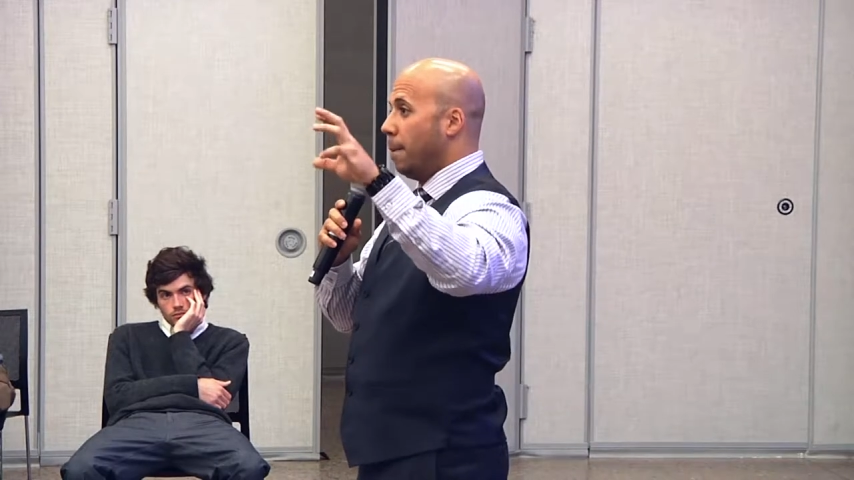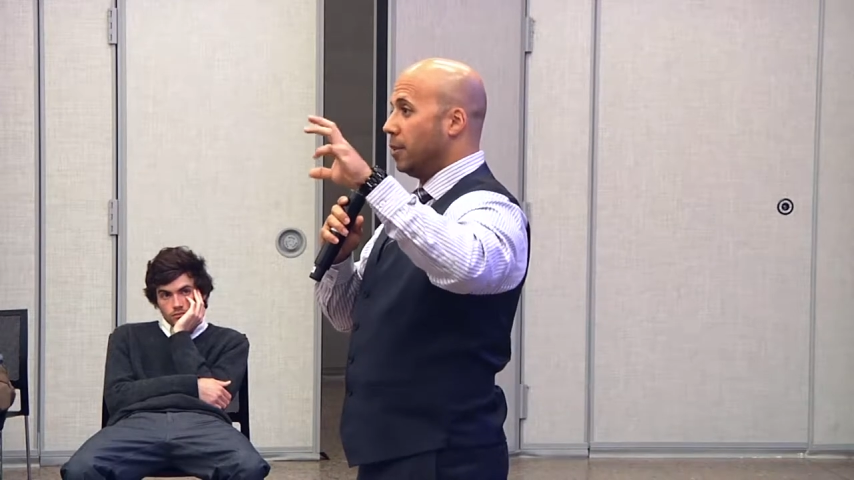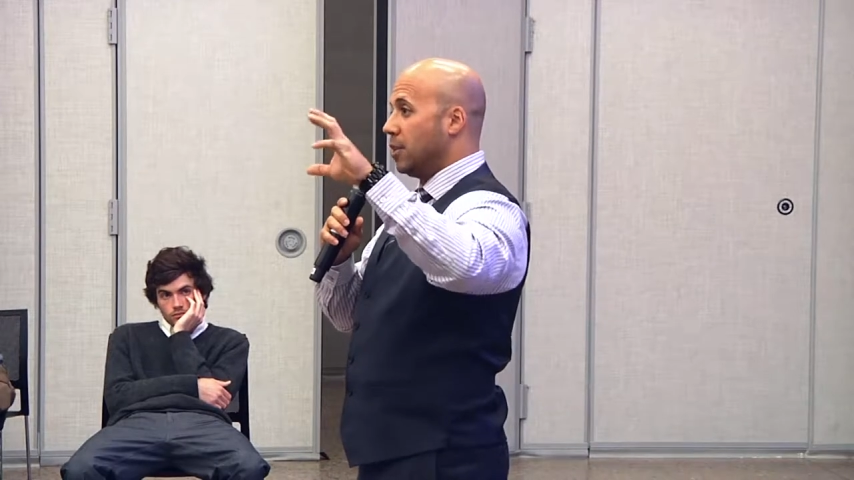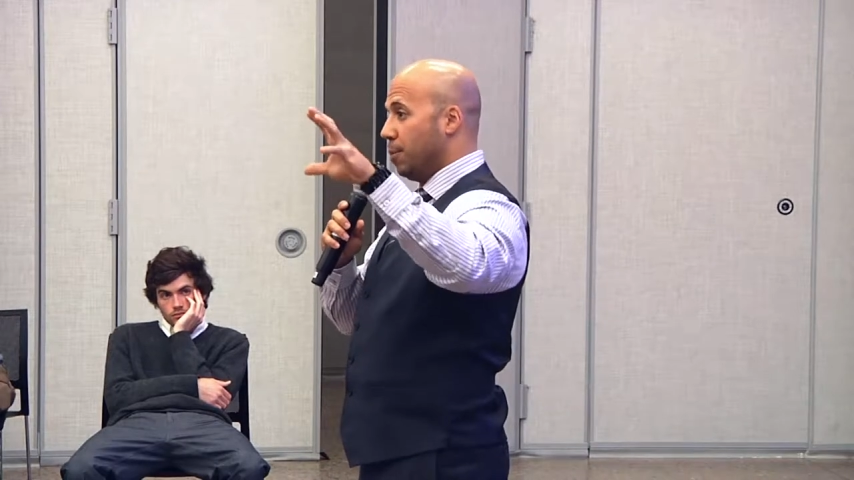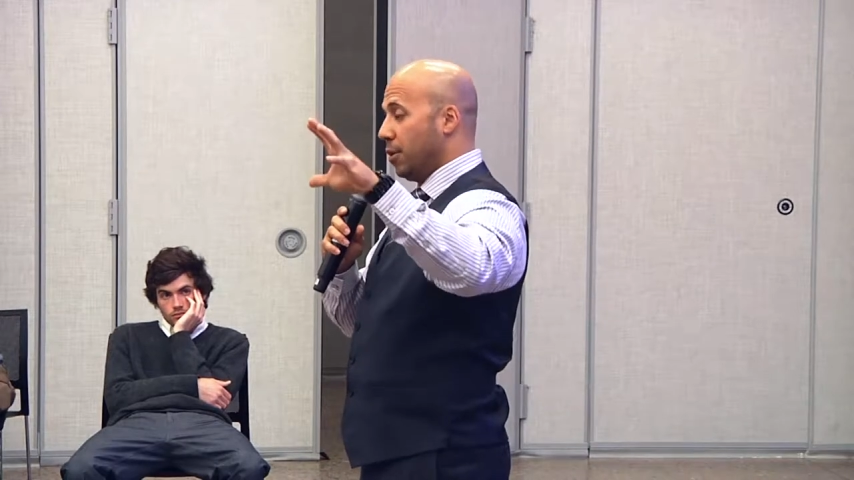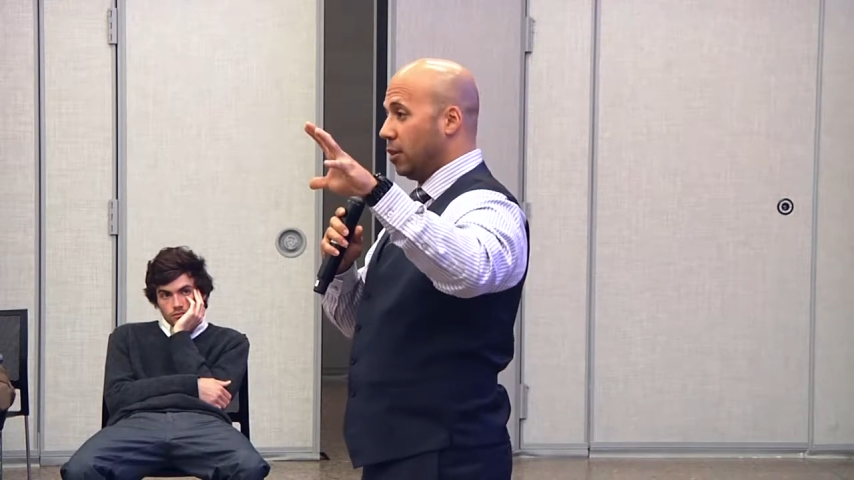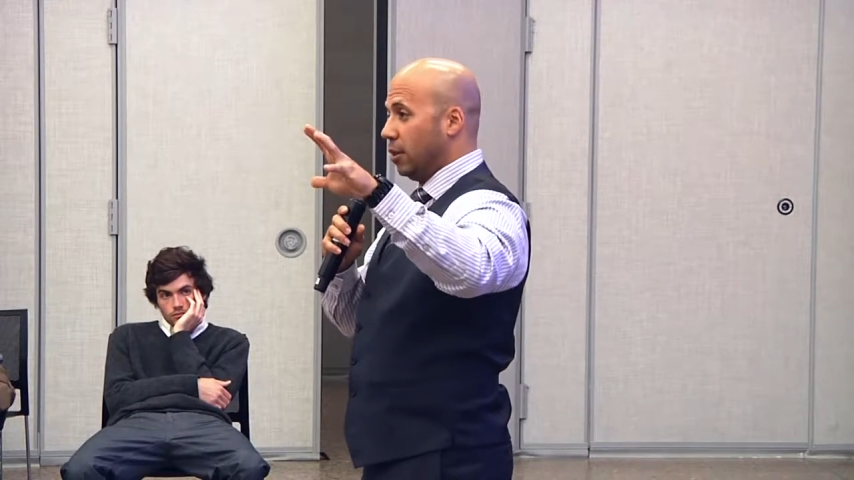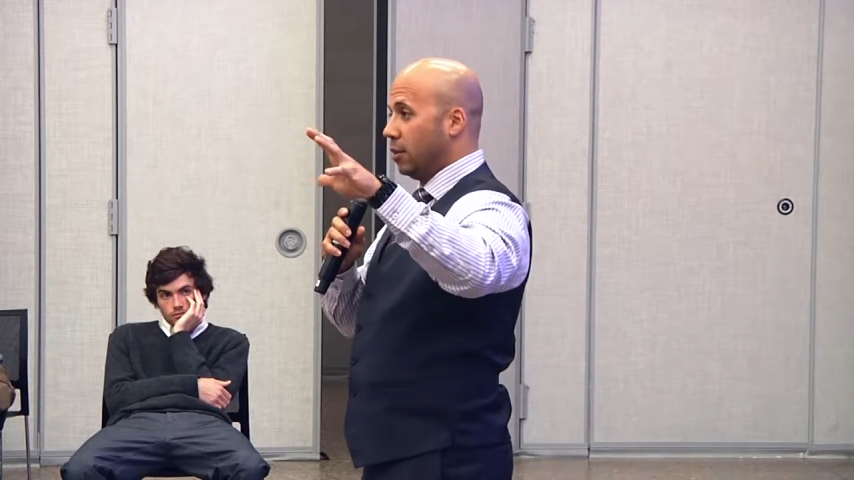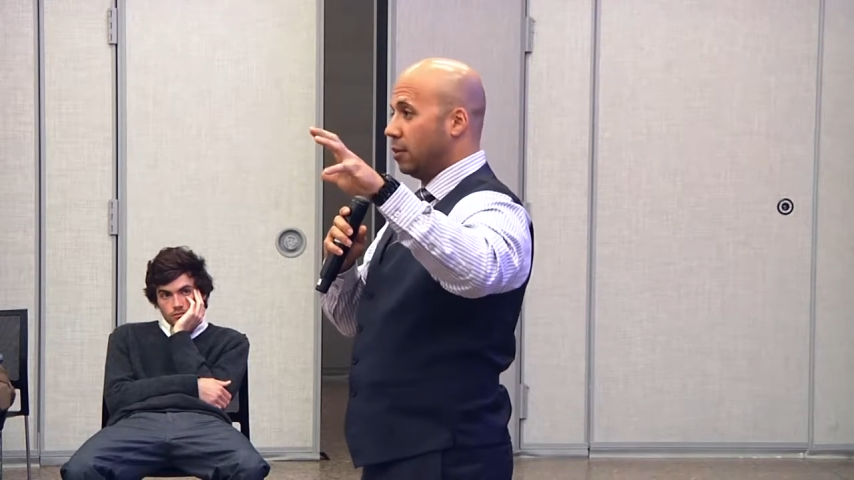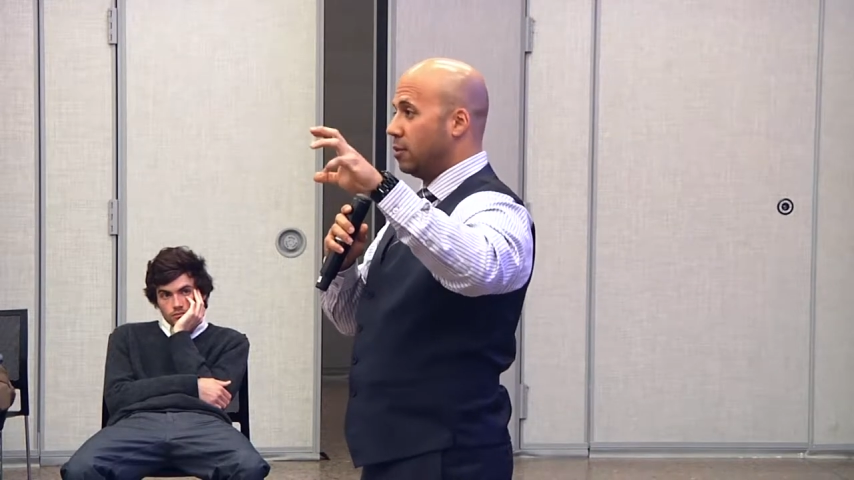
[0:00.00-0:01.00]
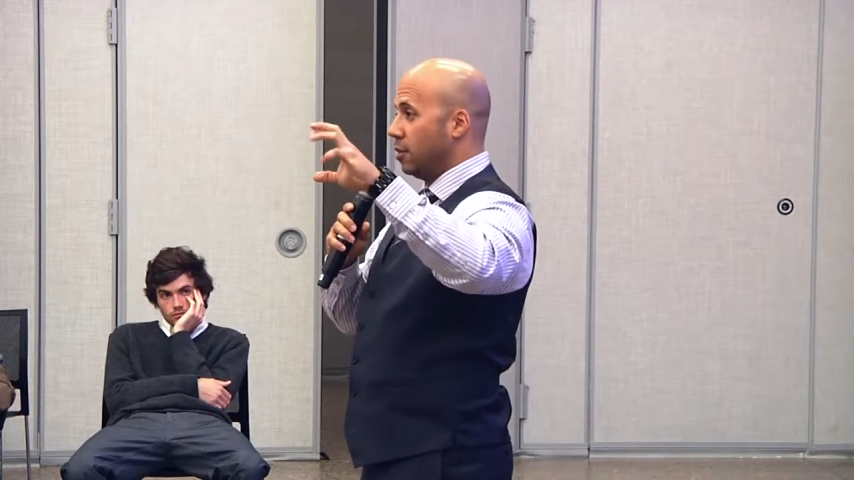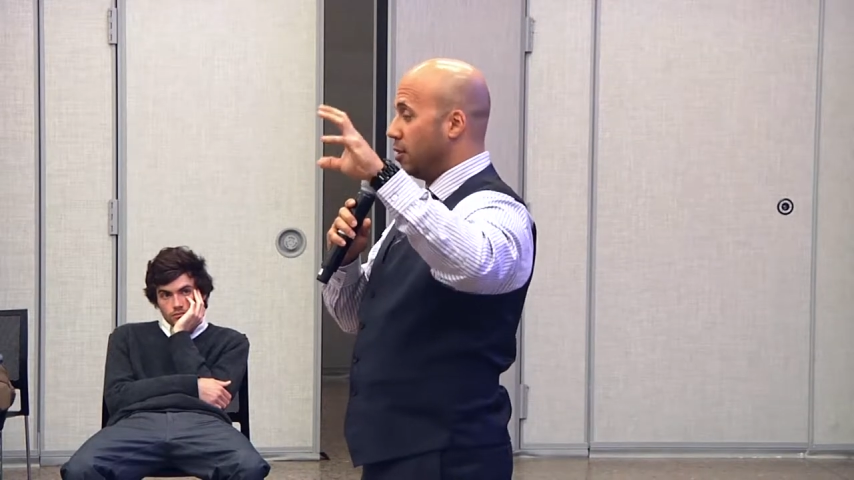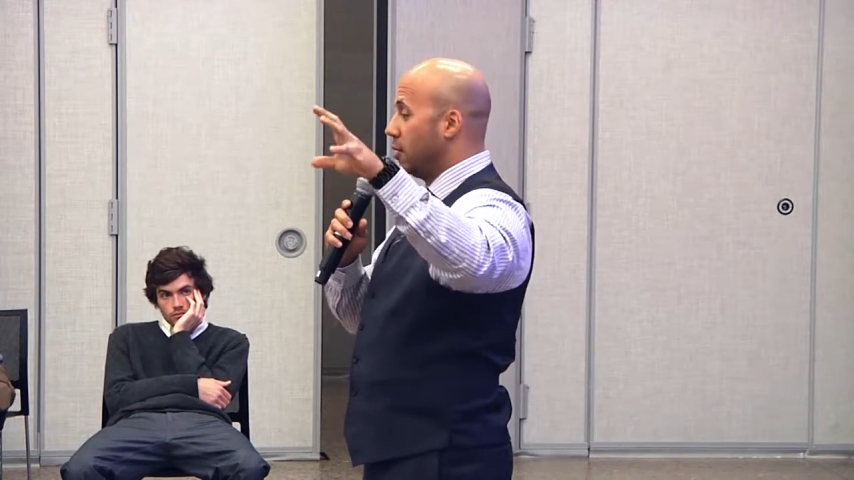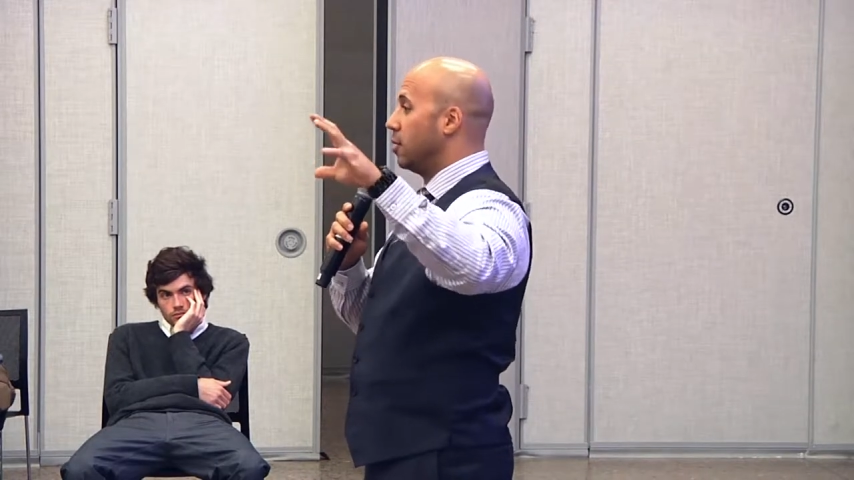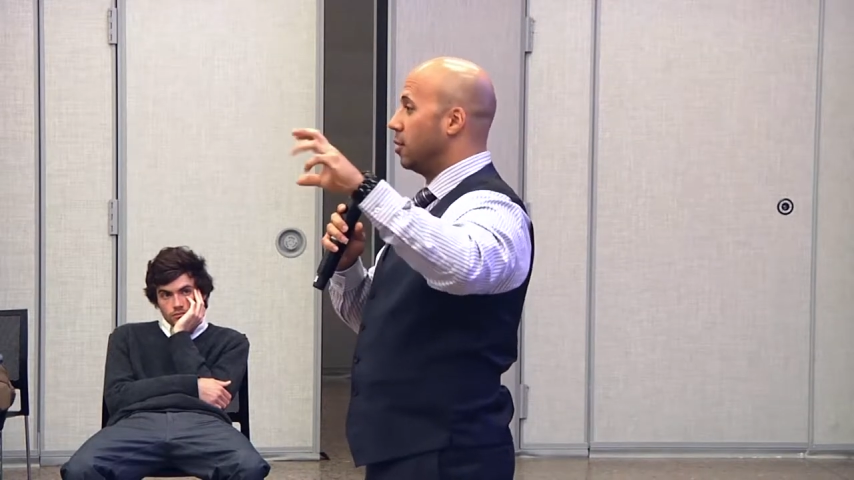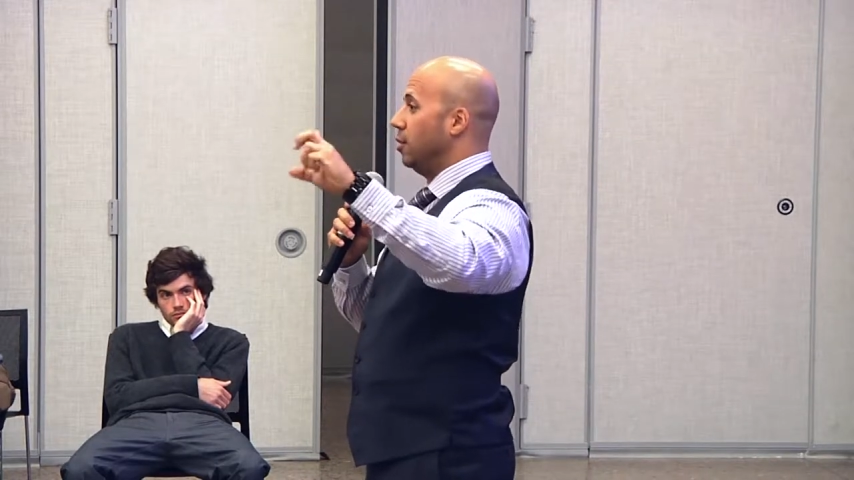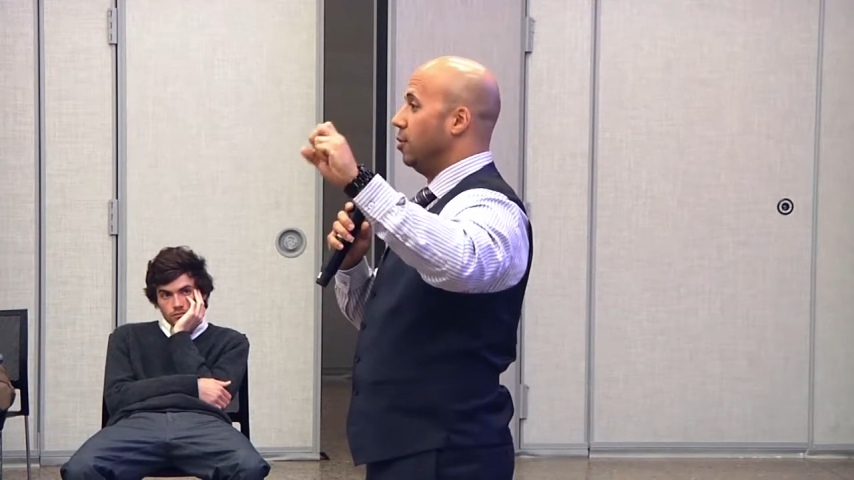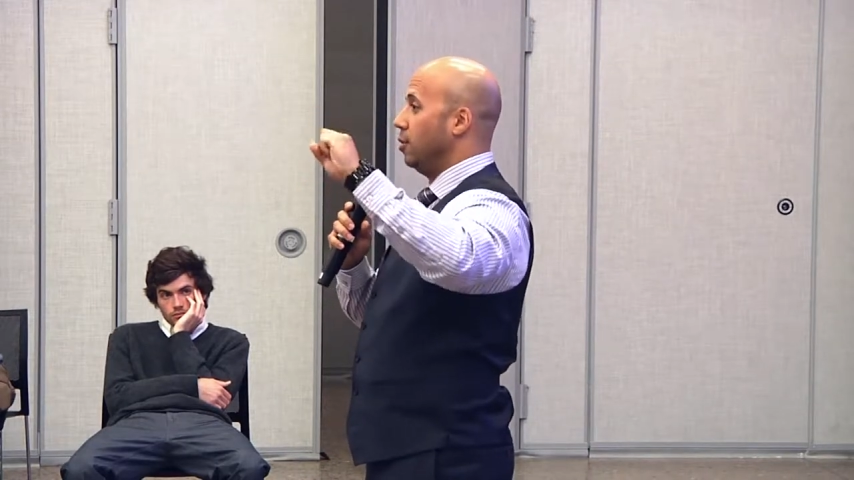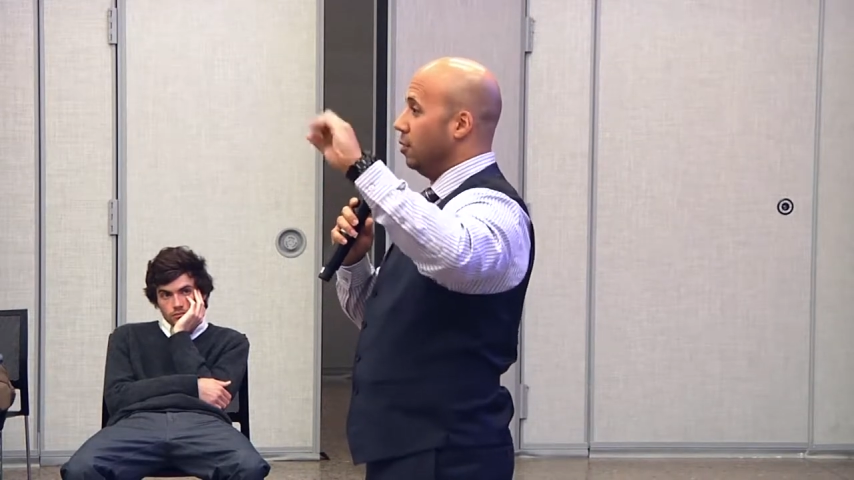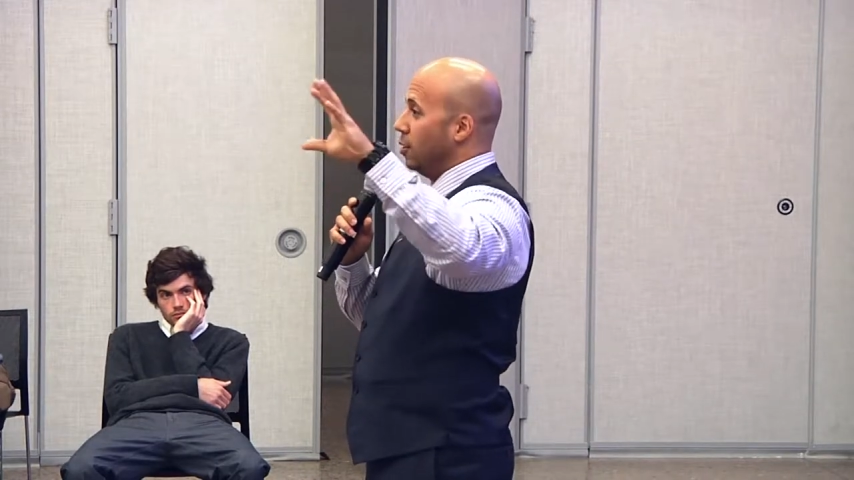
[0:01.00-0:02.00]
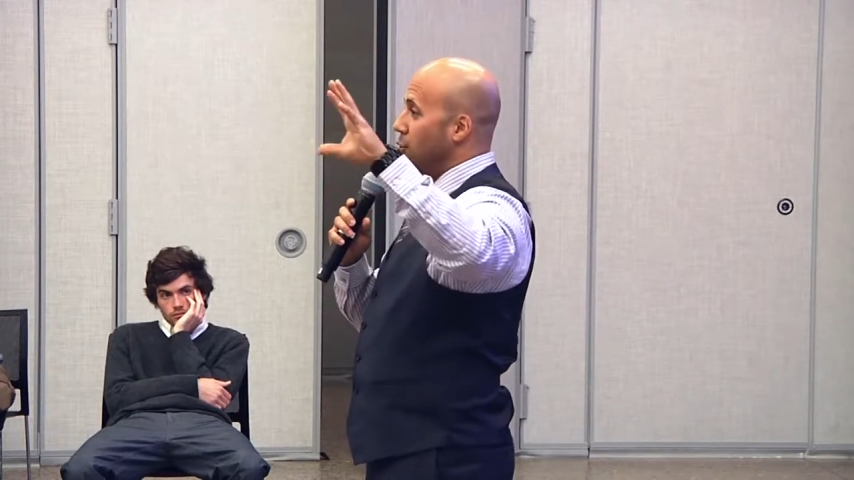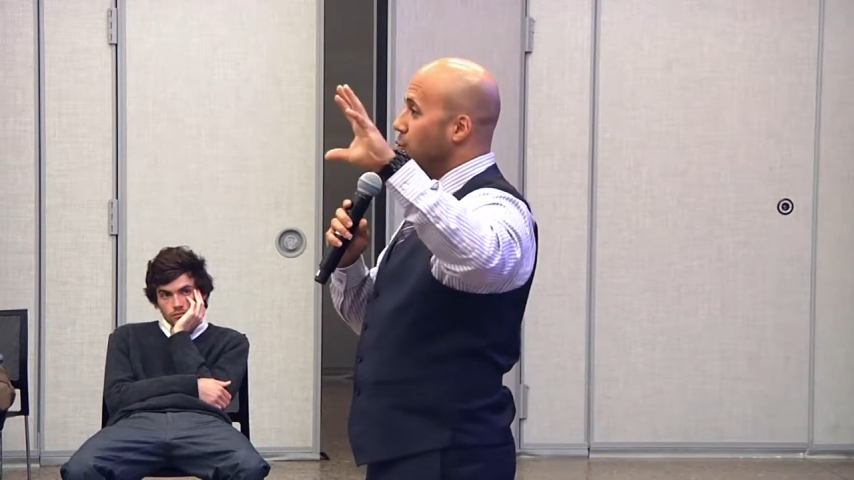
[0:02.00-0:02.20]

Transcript: but typically and statistically, you know,